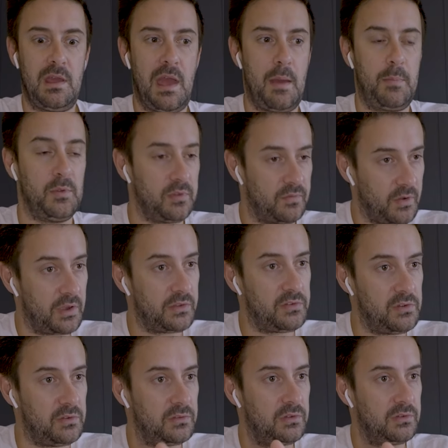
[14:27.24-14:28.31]
Apple device
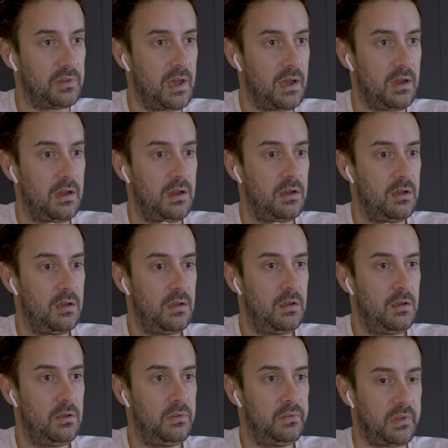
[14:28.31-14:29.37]
users are
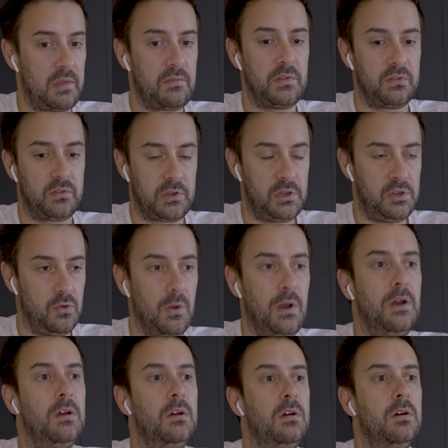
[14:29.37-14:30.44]
safe and
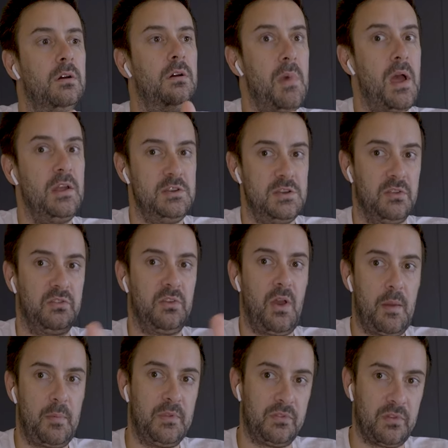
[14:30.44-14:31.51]
secure. It just so
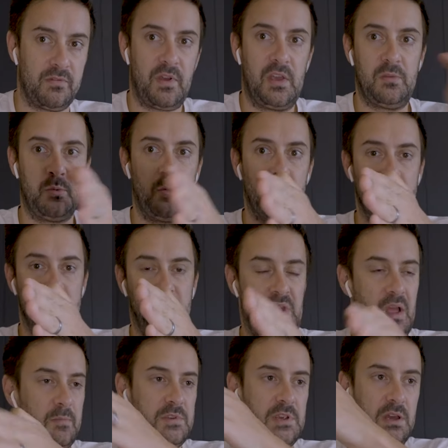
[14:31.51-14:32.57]
happens that Facebook,
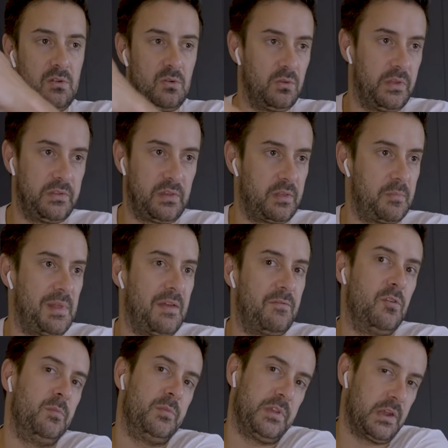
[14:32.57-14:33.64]
Snapchat, all these other
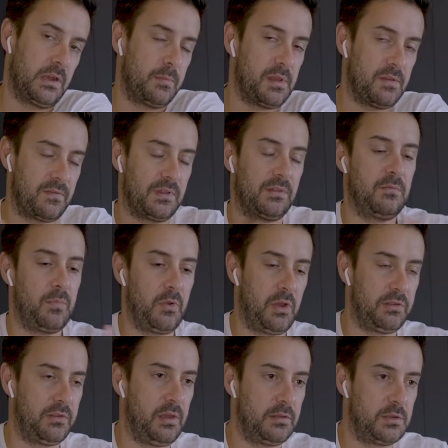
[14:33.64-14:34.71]
platforms are going to be affected by
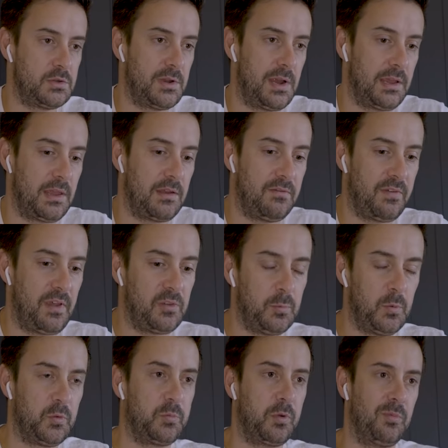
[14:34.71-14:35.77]
it down the track. And
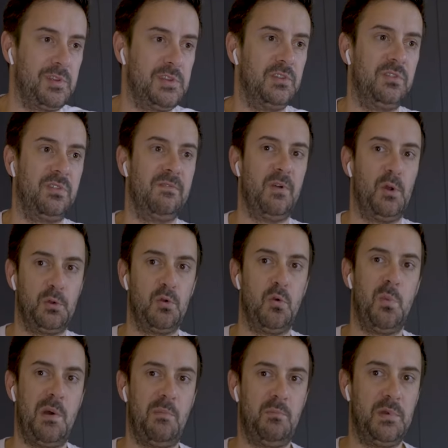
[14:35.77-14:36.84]
Facebook's probably just the vocal
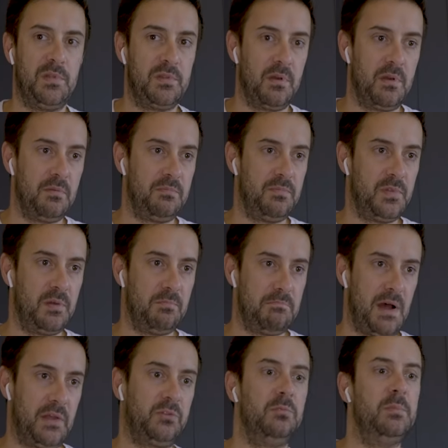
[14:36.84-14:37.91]
one with the
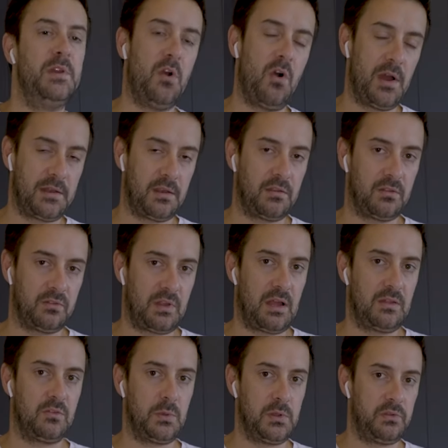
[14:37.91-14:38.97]
muscle behind it to
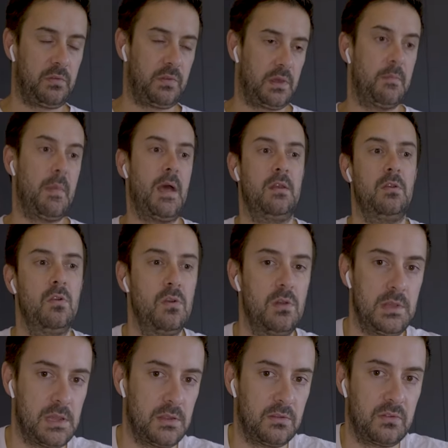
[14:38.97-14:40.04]
start doing something about it
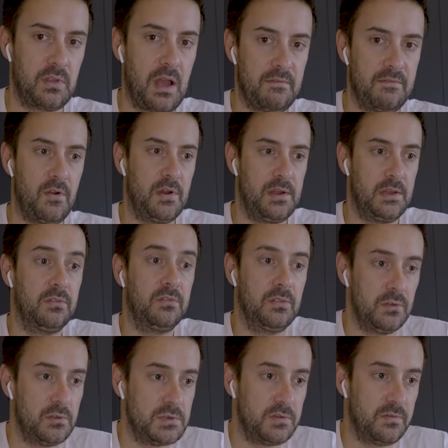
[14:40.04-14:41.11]
early and to start finding a
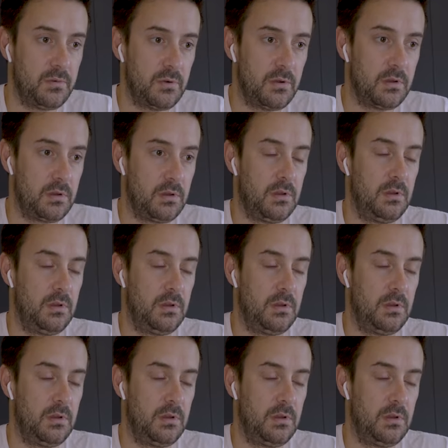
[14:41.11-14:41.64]
solution for it.